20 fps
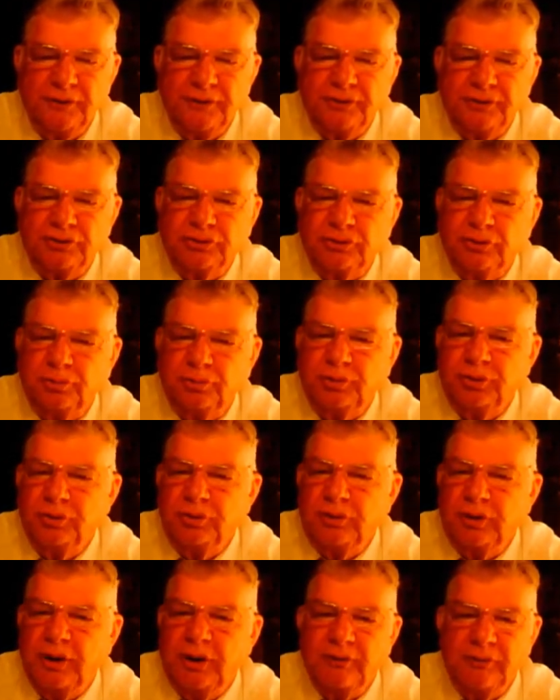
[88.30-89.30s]
this
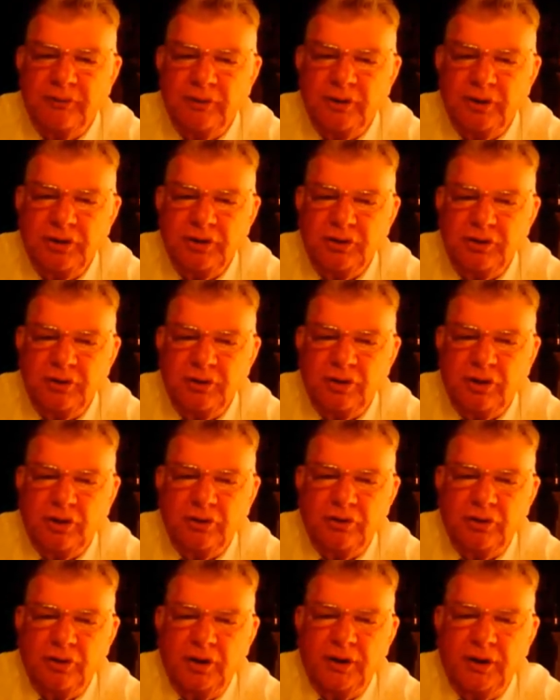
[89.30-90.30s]
computer. I really do
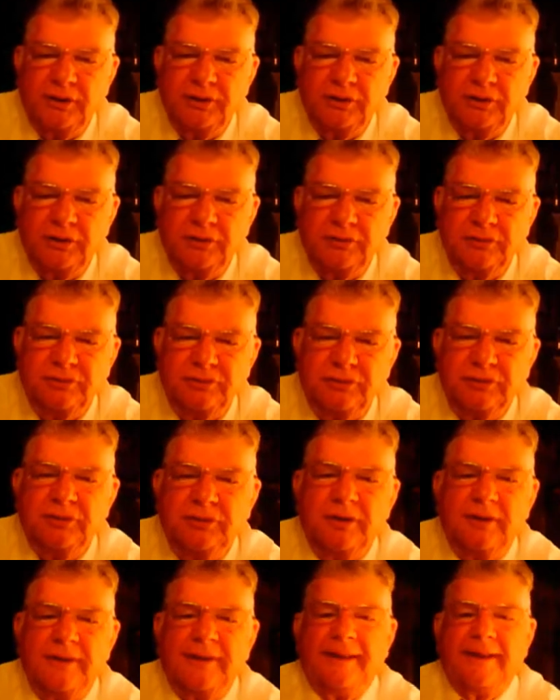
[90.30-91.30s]
not know how to use it
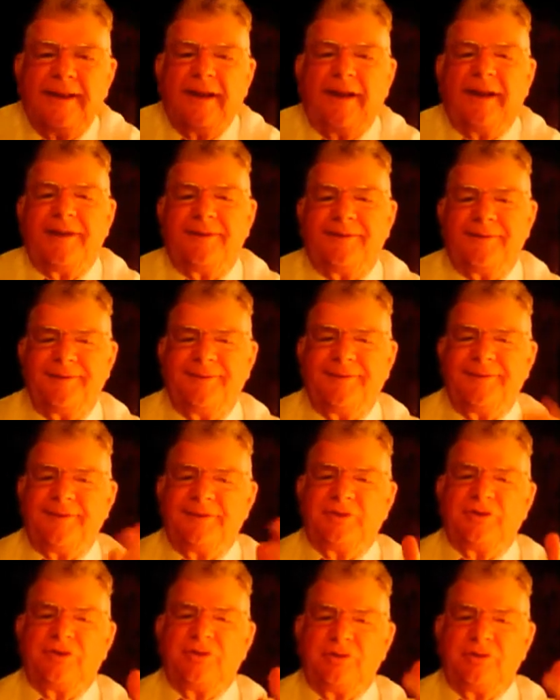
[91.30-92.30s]
other
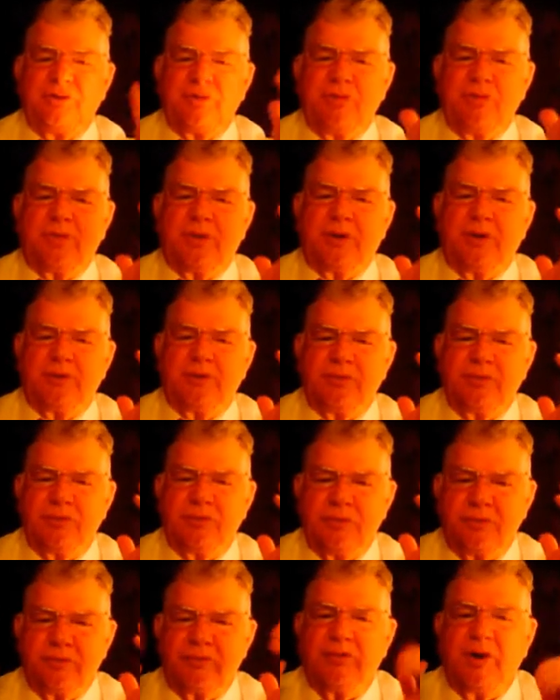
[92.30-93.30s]
than to do what I'm
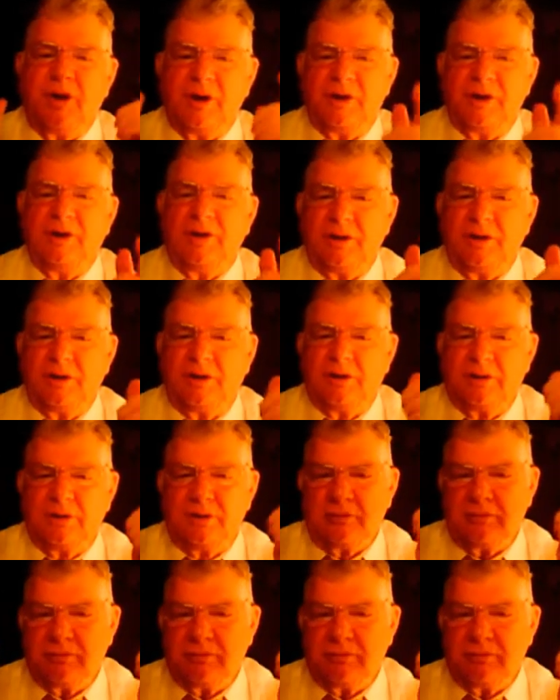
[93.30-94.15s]
doing right here,